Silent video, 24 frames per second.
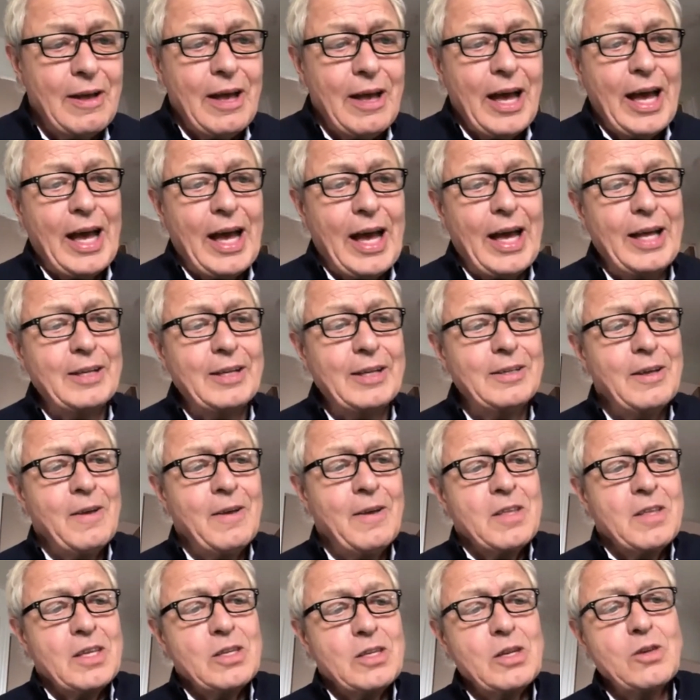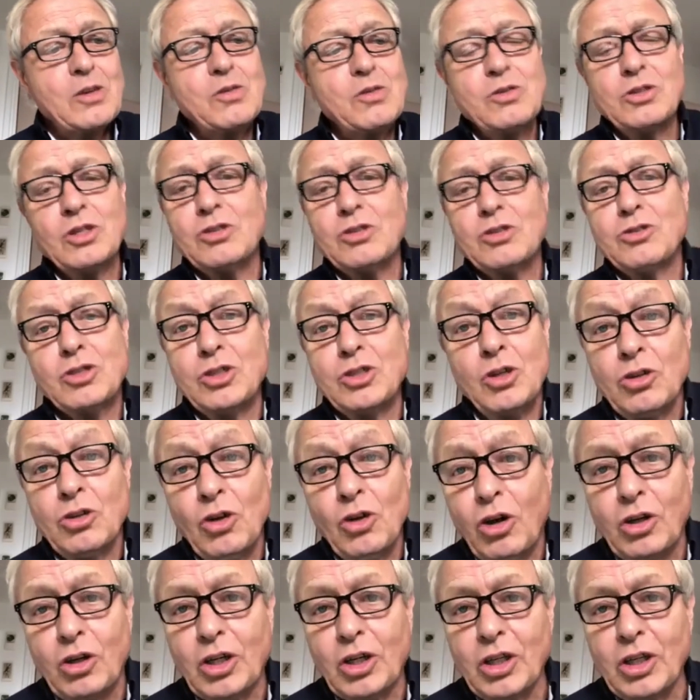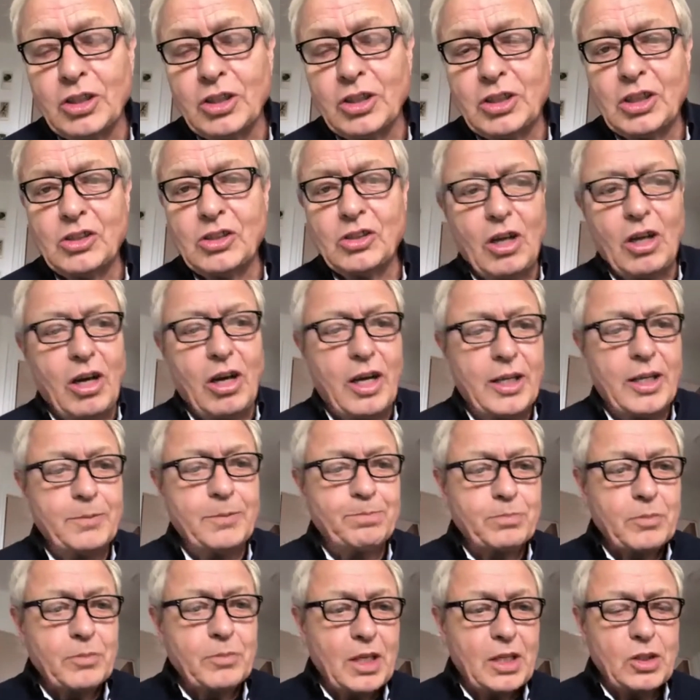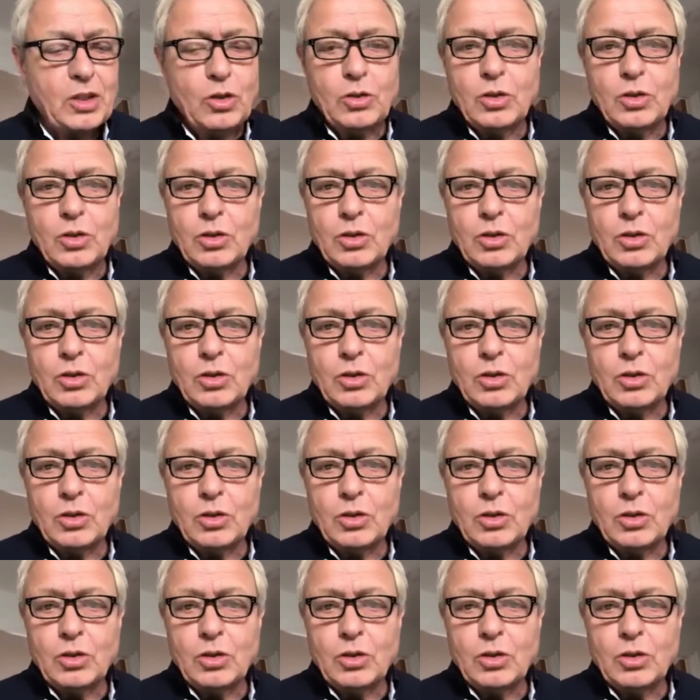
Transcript: And you're not going to design your